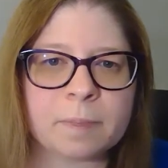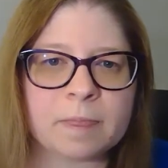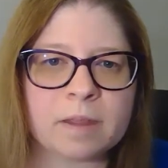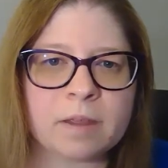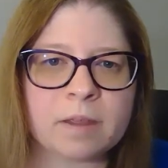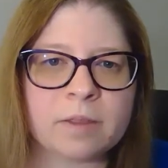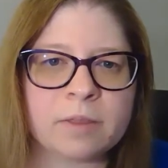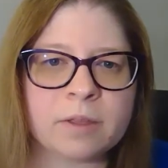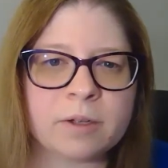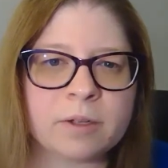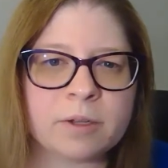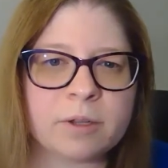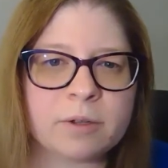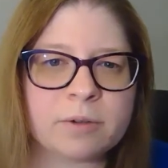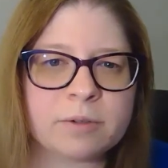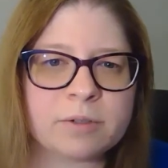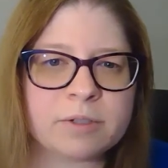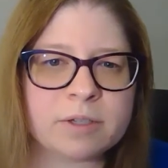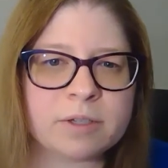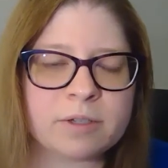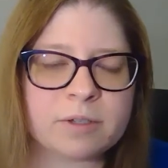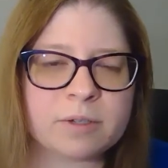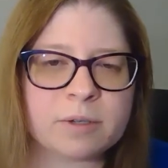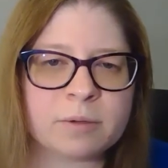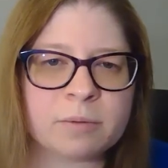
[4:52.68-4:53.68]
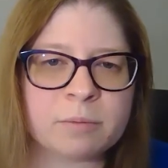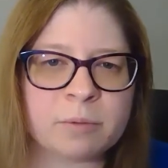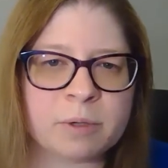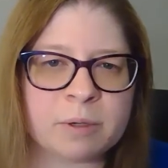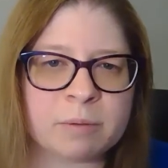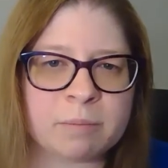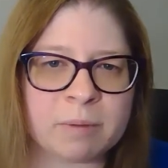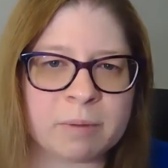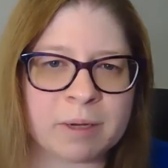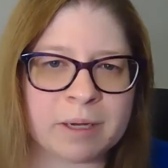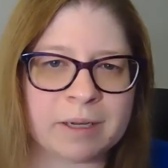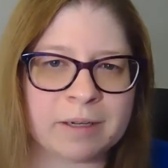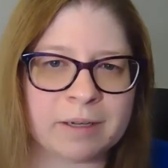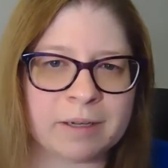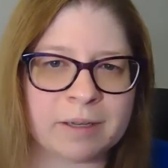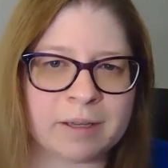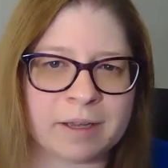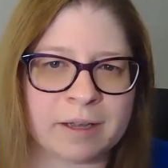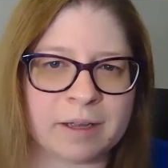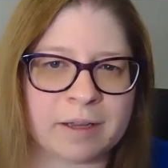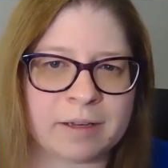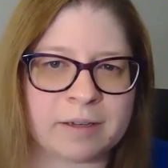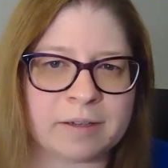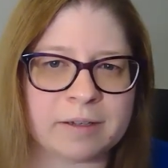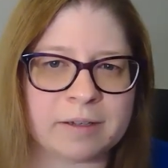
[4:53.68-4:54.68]
The closest that we might
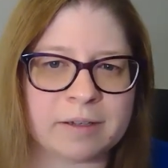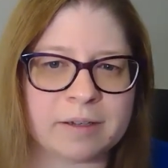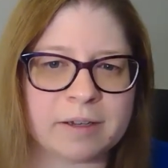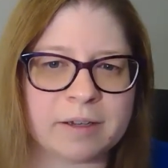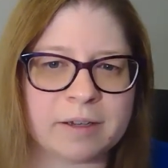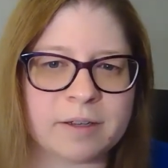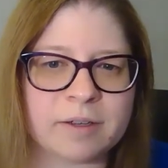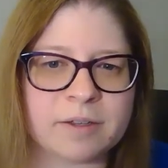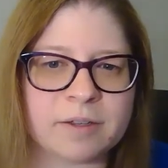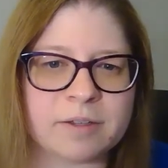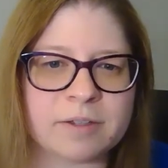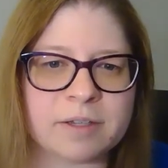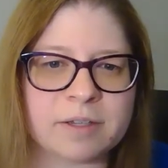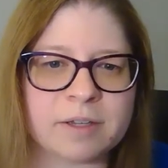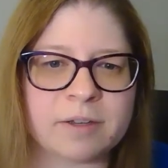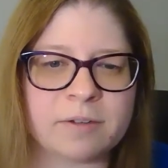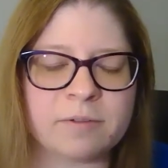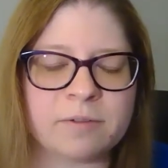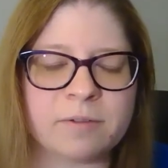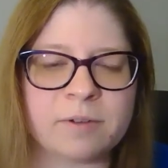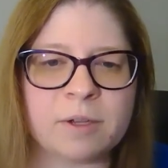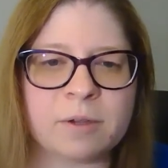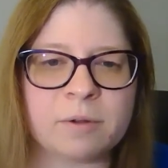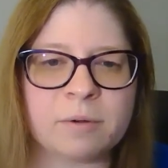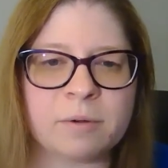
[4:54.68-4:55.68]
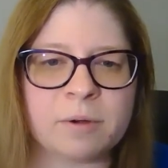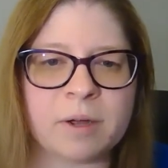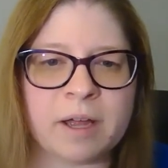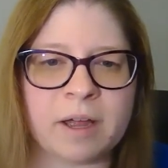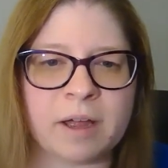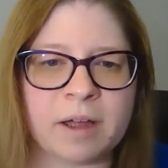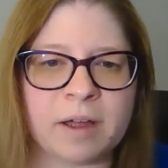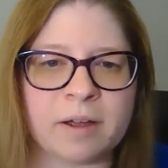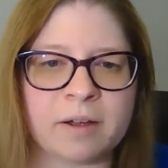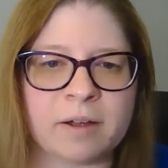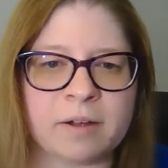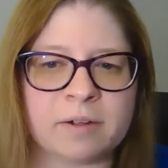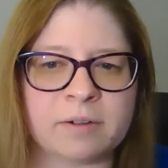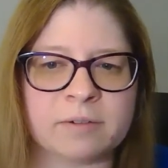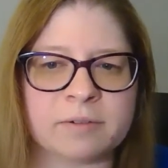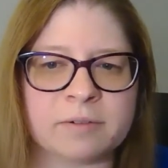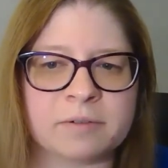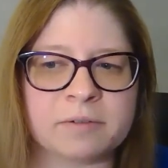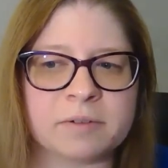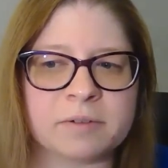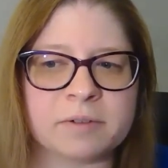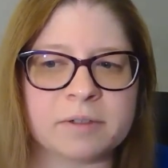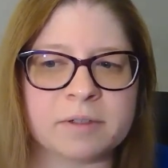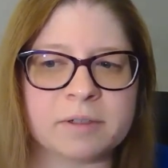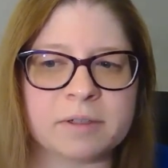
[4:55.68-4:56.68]
get is if you have
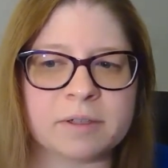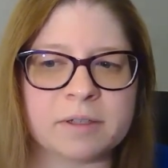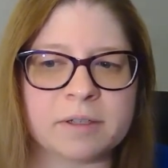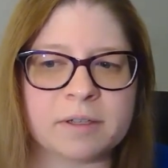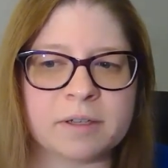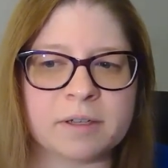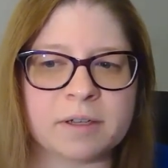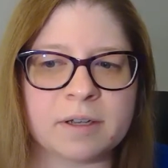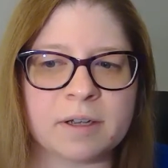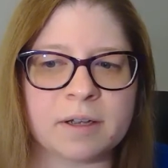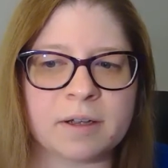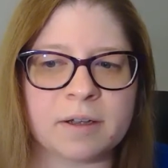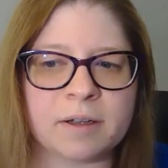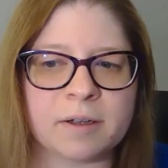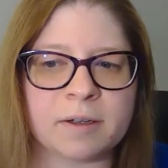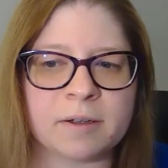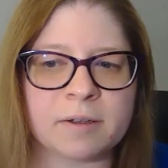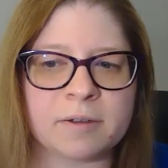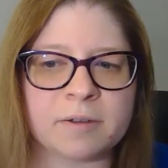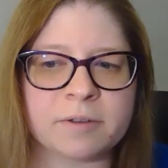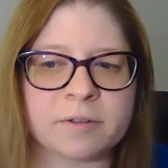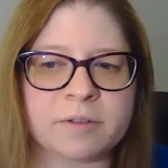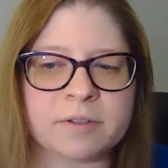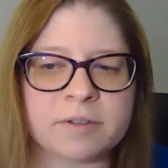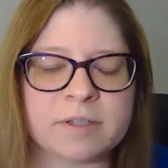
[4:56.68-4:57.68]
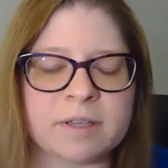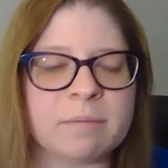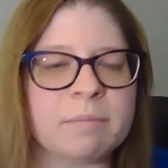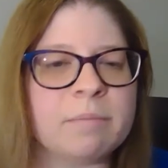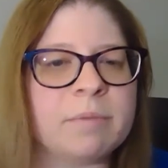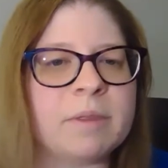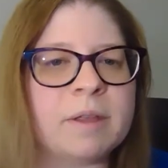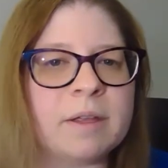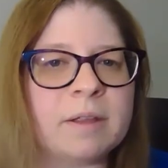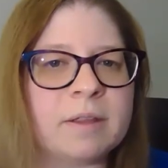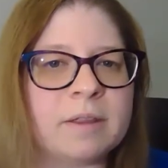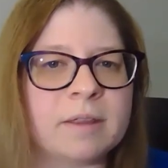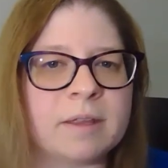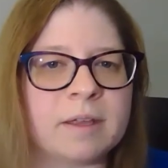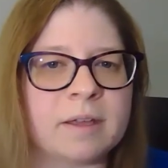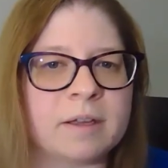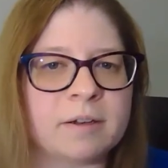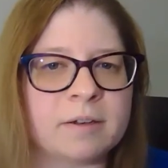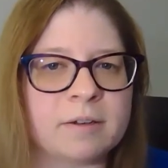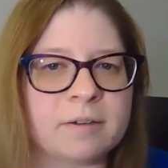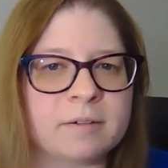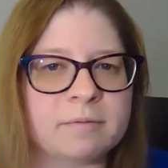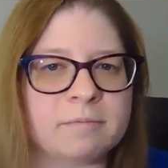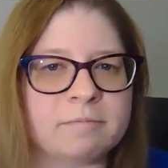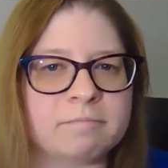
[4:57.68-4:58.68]
something
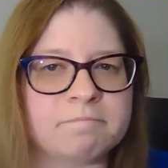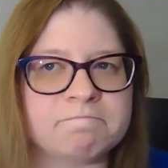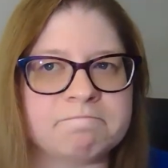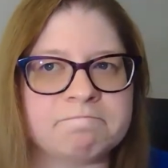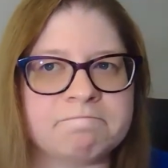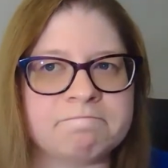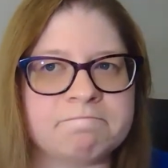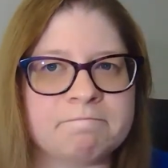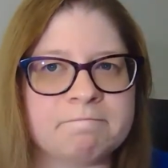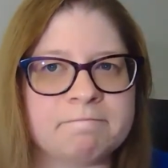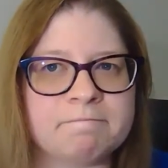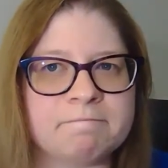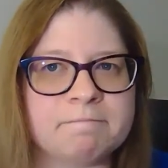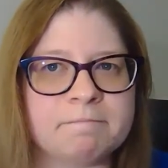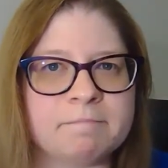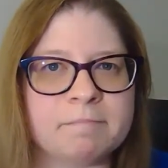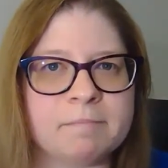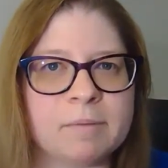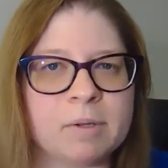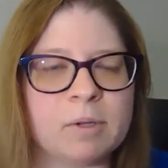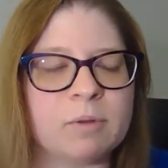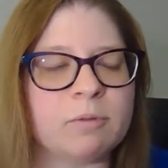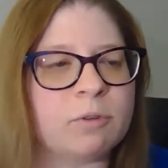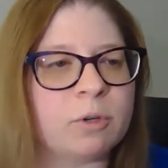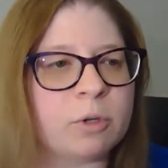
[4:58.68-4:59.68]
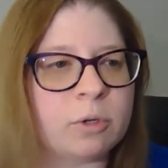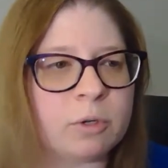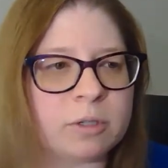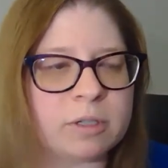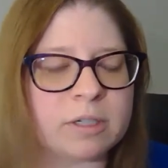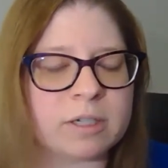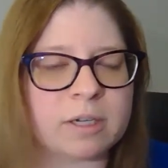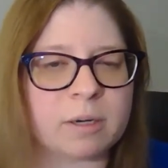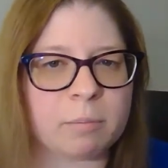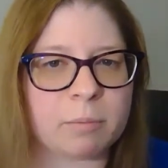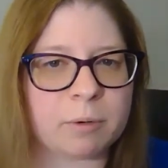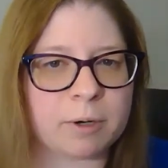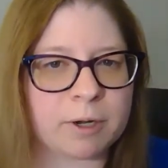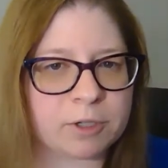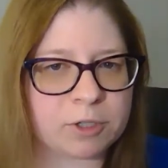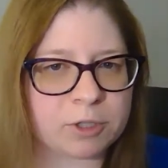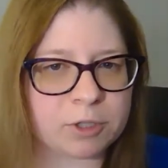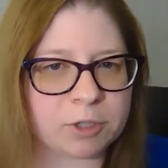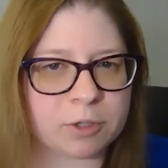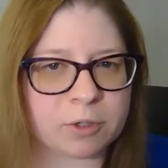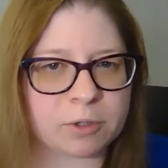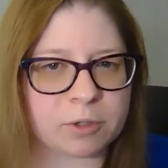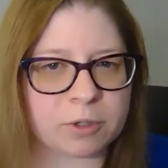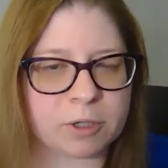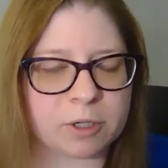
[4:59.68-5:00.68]
that you've cooked in a pressure
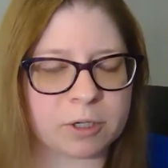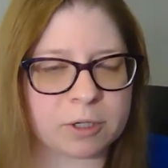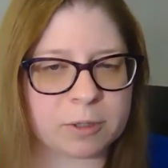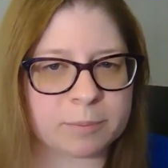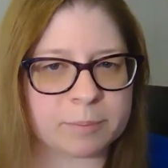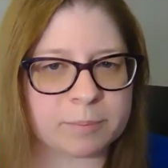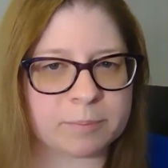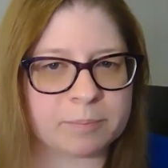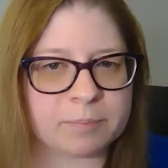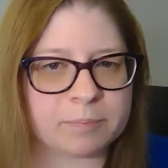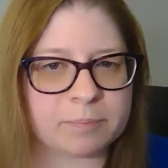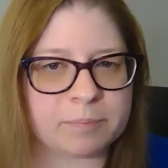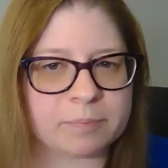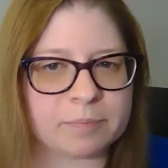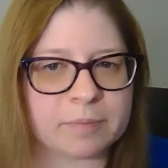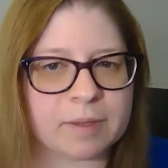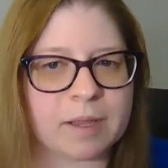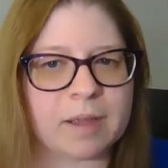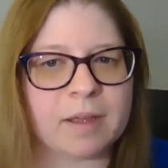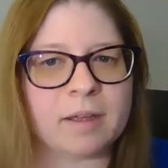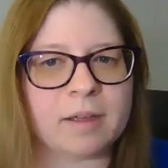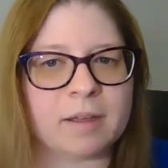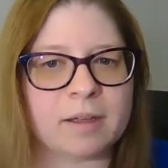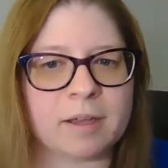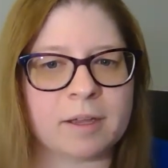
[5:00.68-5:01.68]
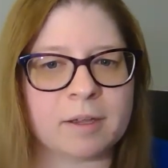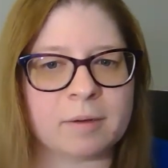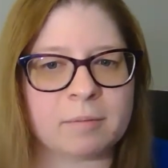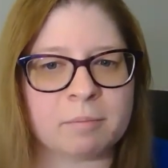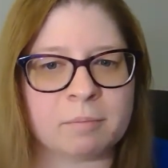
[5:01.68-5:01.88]
cooker. It